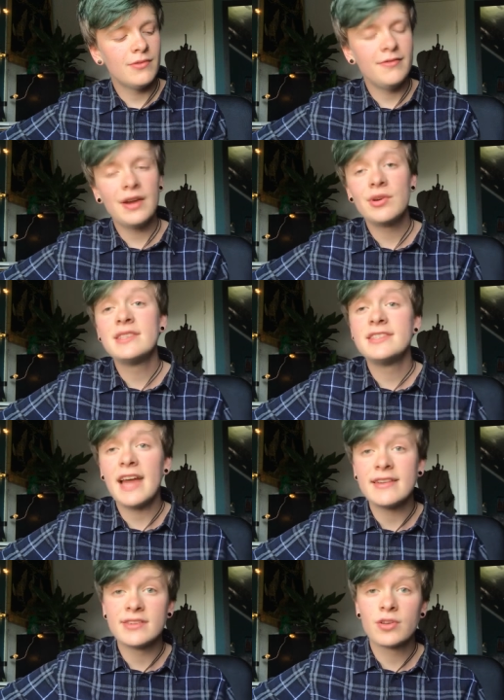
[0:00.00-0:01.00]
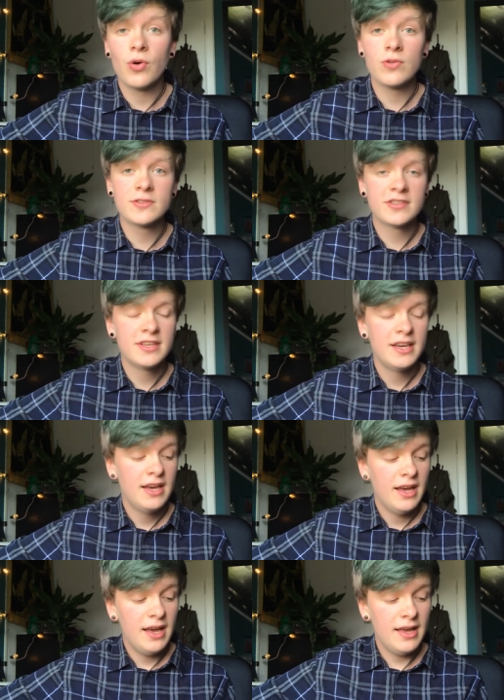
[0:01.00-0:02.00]
very standard chords.
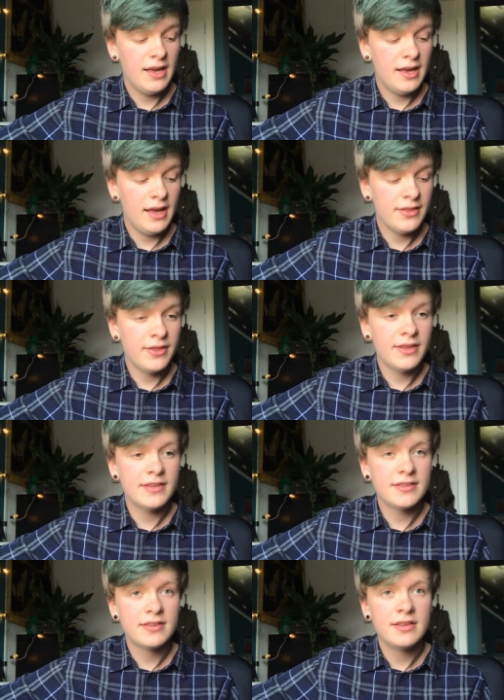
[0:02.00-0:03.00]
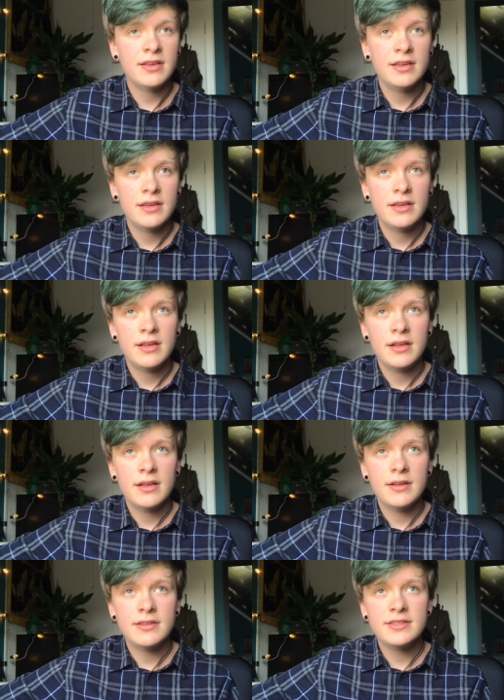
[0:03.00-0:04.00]
And then there's
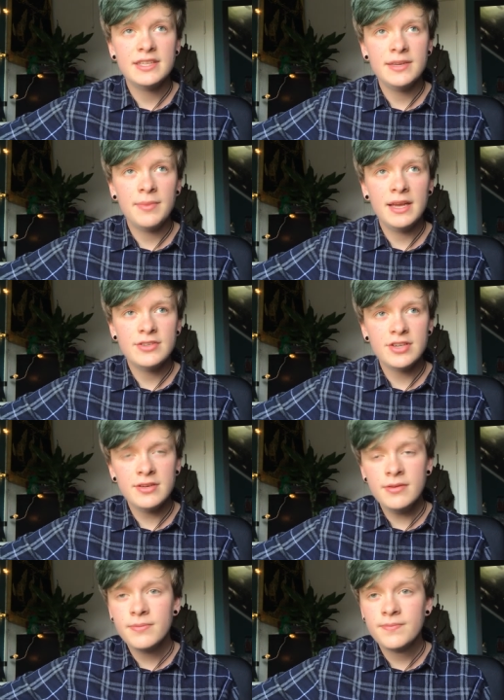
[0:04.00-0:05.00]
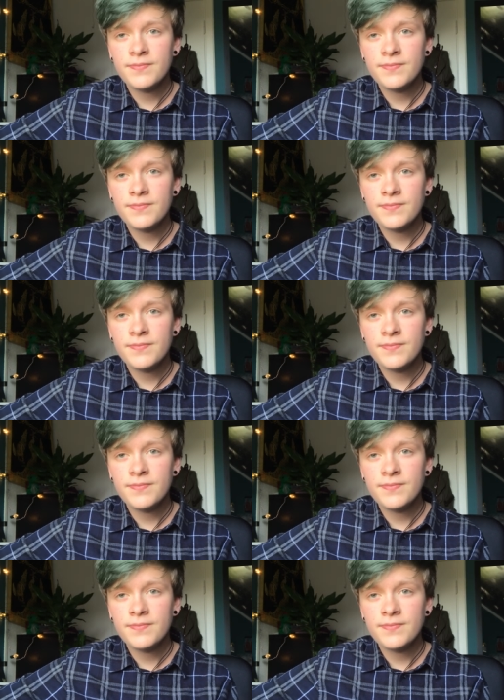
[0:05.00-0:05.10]
D major,